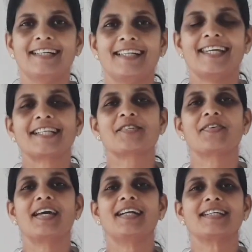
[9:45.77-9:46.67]
next
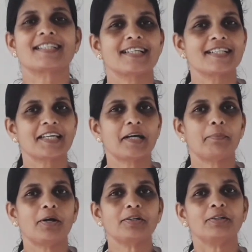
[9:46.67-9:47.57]
we are discussing
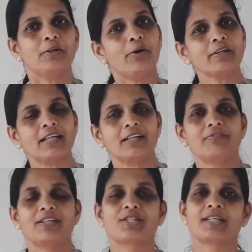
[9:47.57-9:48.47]
about
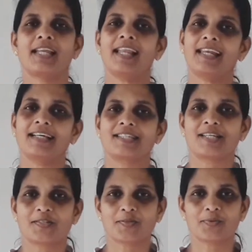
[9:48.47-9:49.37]
non-conventional energy
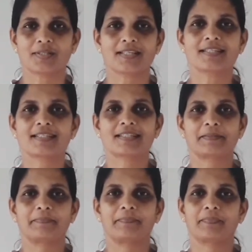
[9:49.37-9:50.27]
resources.
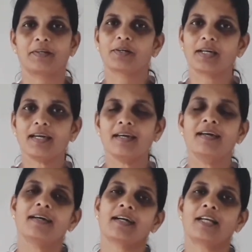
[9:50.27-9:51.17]
Okay?
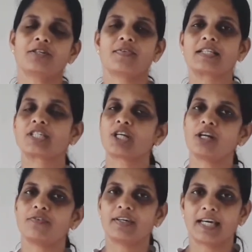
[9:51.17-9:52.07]

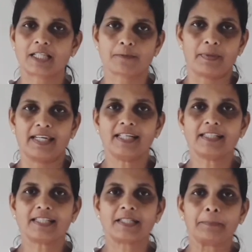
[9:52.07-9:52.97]
Conventional we
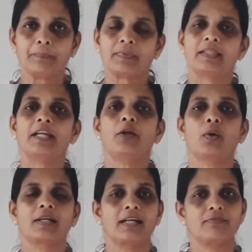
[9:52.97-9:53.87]
explained, then
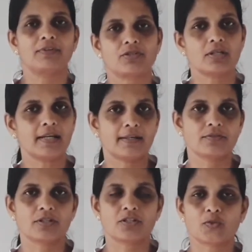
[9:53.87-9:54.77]
non-conventional
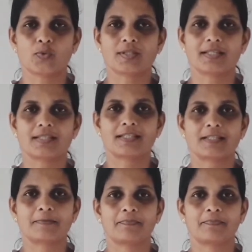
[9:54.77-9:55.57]
energy resources.